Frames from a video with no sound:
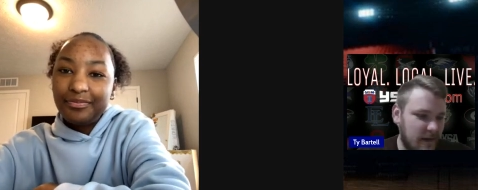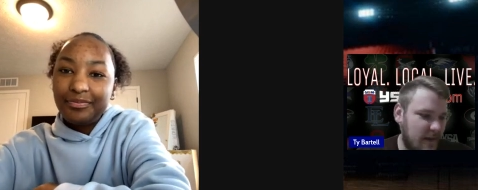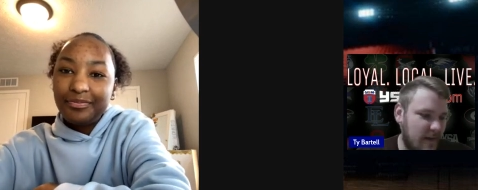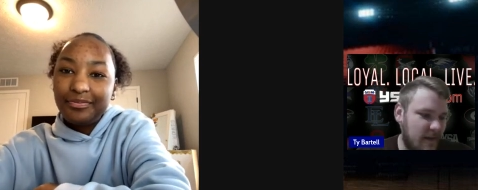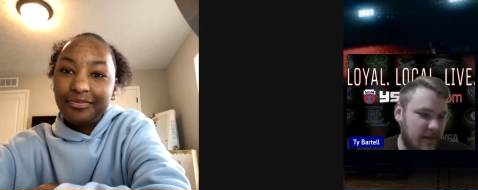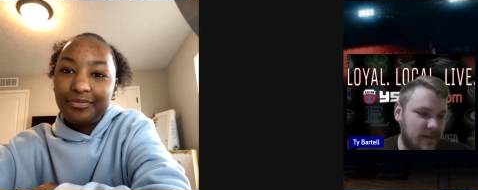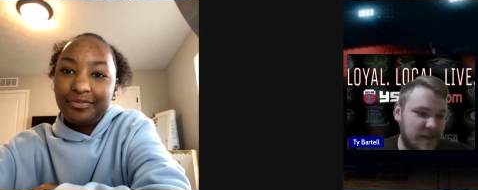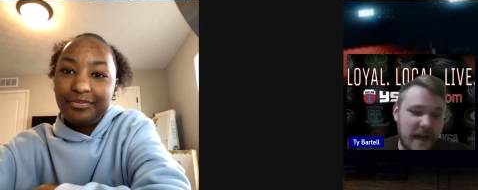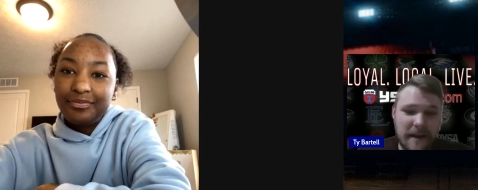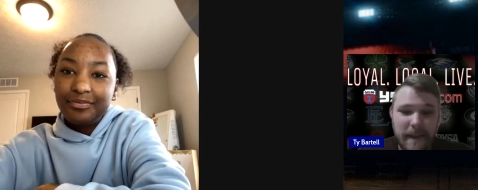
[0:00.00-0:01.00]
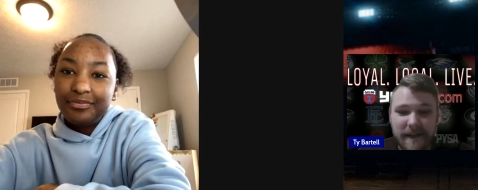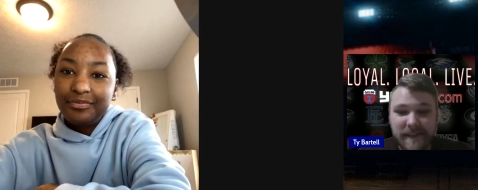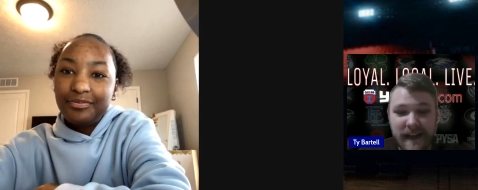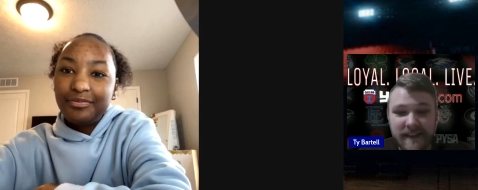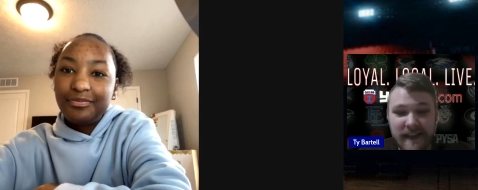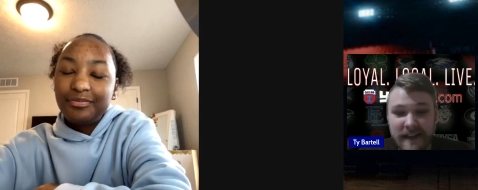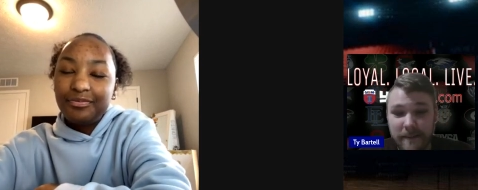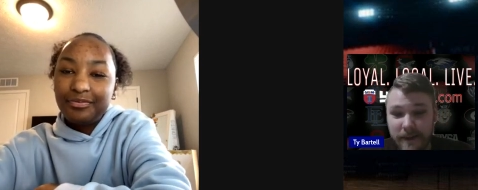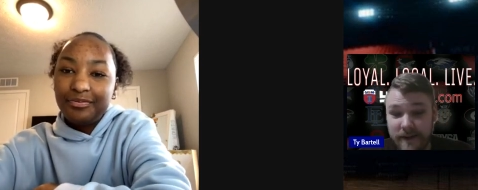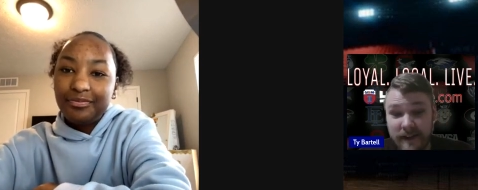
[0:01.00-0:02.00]
Speaker 1: You talk about that that
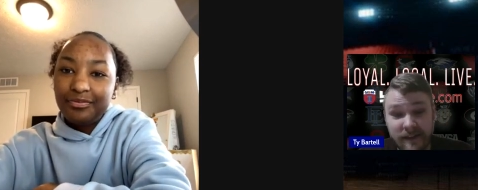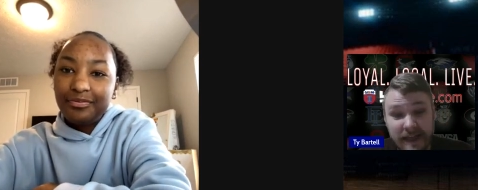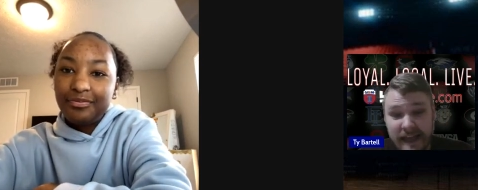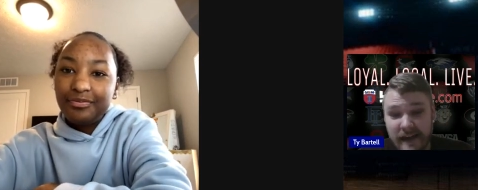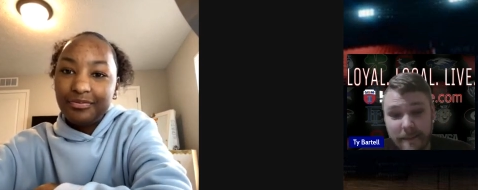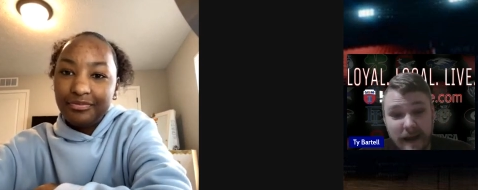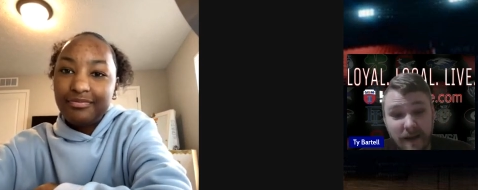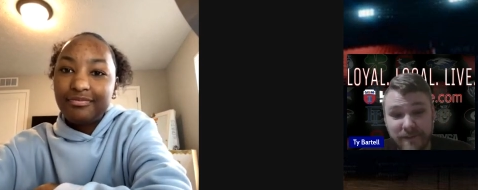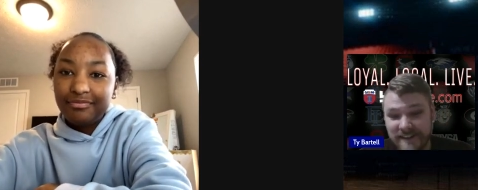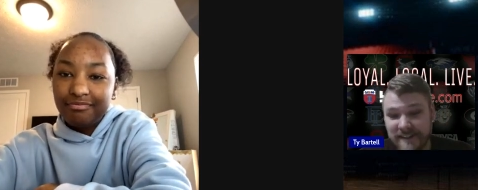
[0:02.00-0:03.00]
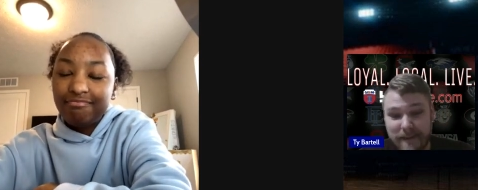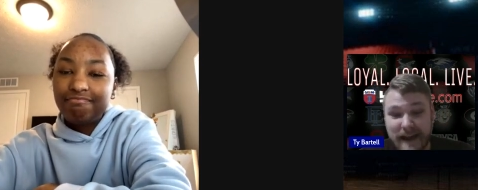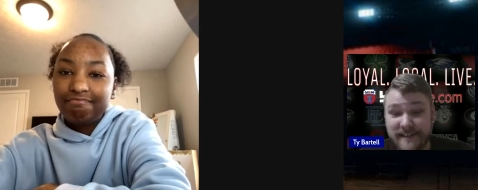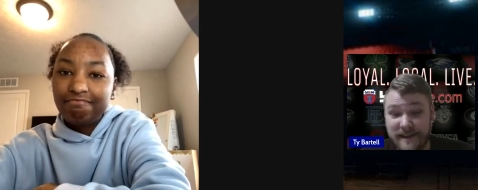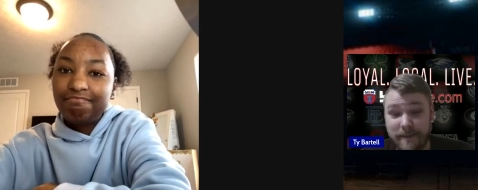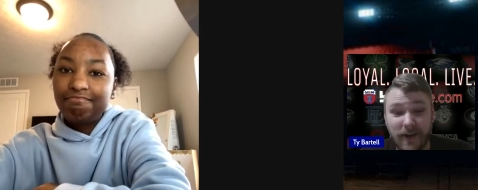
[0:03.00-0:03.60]
community. They come out for some basketball